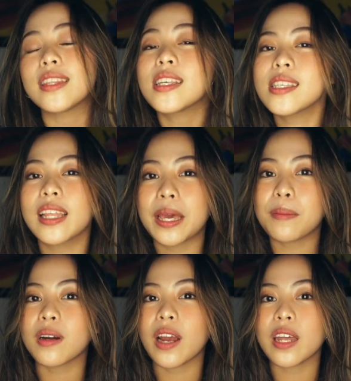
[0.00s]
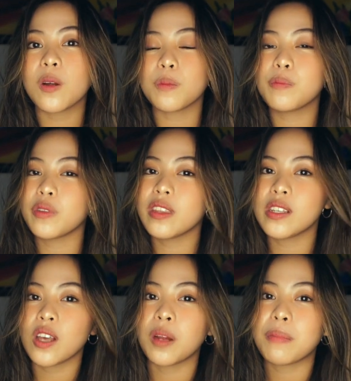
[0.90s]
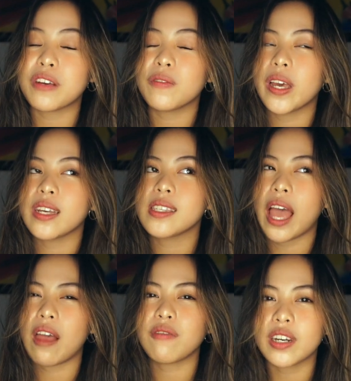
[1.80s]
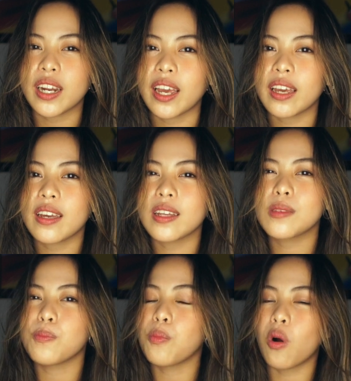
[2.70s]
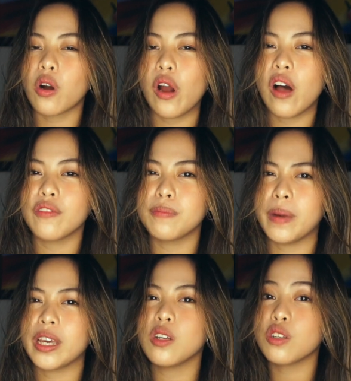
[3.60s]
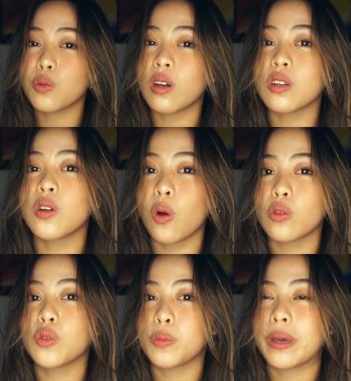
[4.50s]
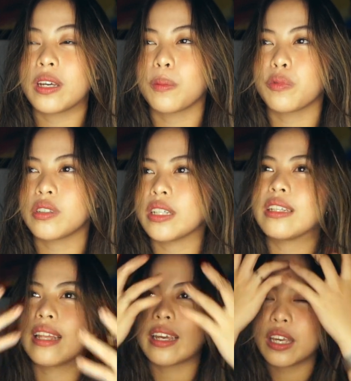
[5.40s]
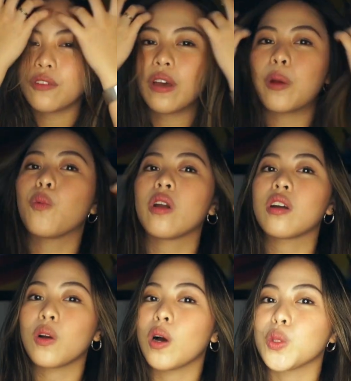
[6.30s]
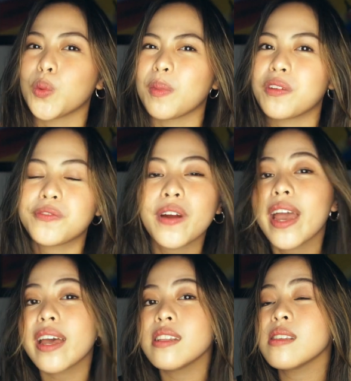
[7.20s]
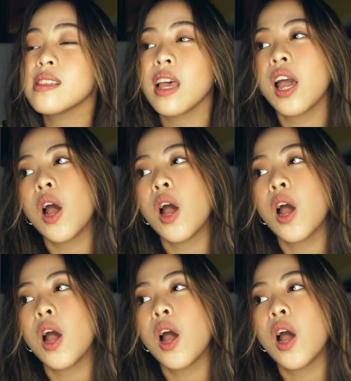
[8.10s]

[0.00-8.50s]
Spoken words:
Disclaimer, I don't put this on my face every day. It's more of my usual go-to makeup routine. Like if I want to go out with my friends